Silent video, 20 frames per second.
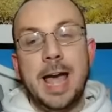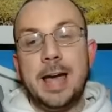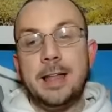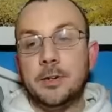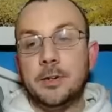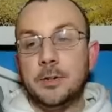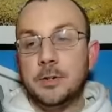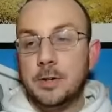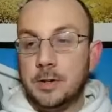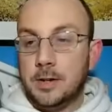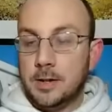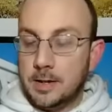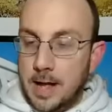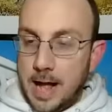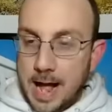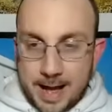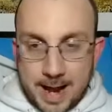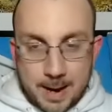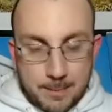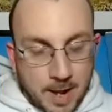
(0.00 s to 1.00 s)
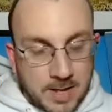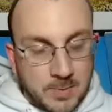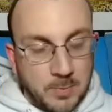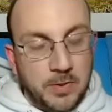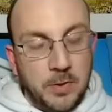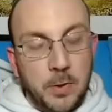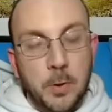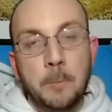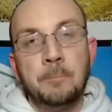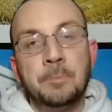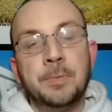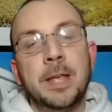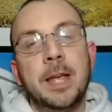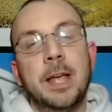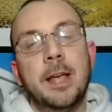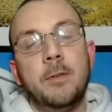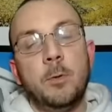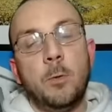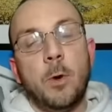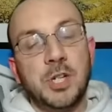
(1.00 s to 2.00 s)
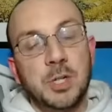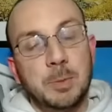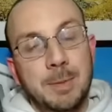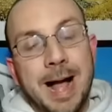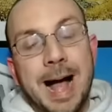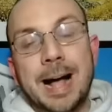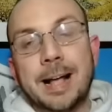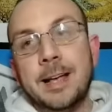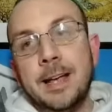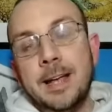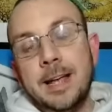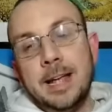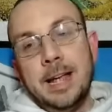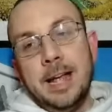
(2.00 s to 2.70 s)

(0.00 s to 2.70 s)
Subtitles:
And I got to be honest with you, if you watch it back,